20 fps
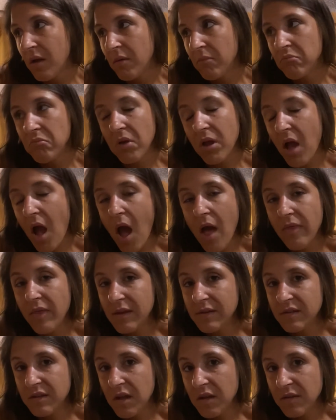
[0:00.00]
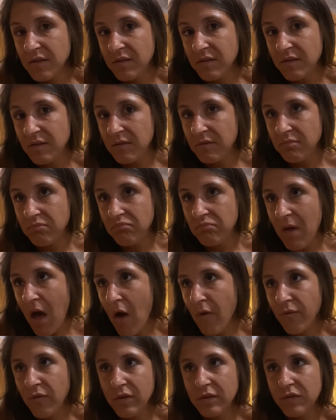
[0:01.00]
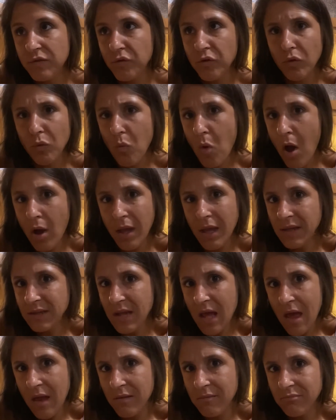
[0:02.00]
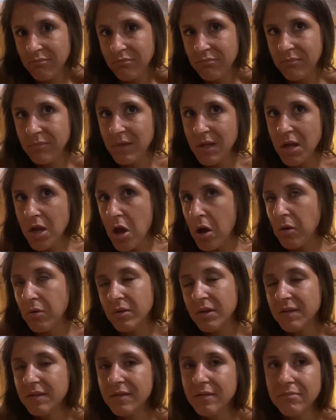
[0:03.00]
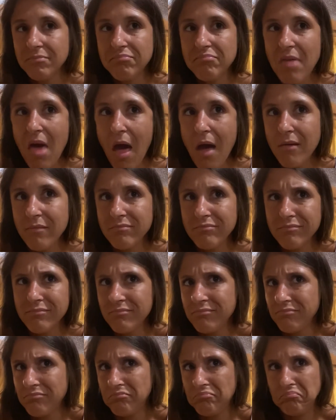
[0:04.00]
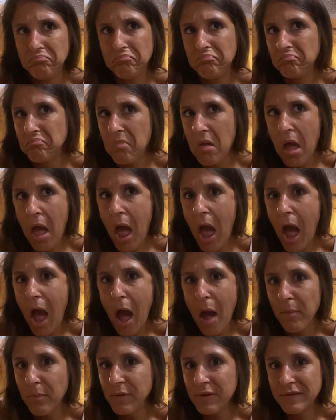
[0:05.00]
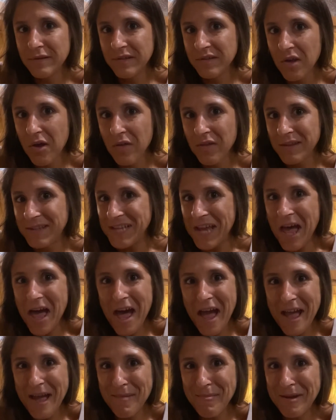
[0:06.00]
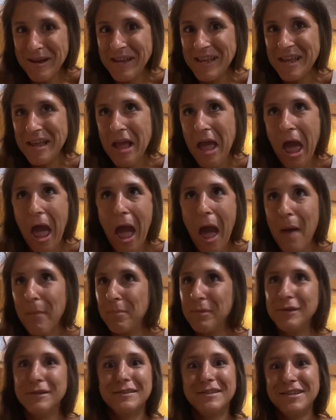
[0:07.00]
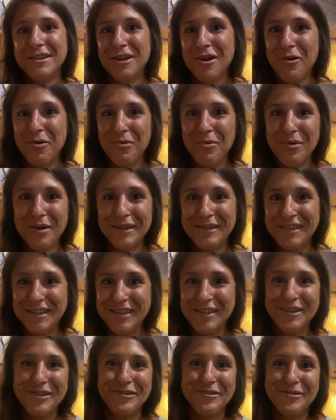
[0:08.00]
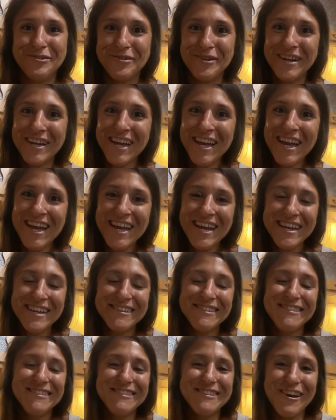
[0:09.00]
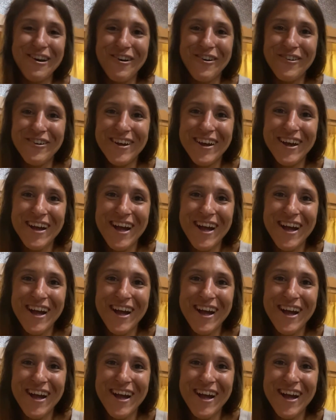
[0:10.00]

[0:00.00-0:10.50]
a guy that does outfits for The Walking Dead, because that happens all the time, and he happened to know what to do. So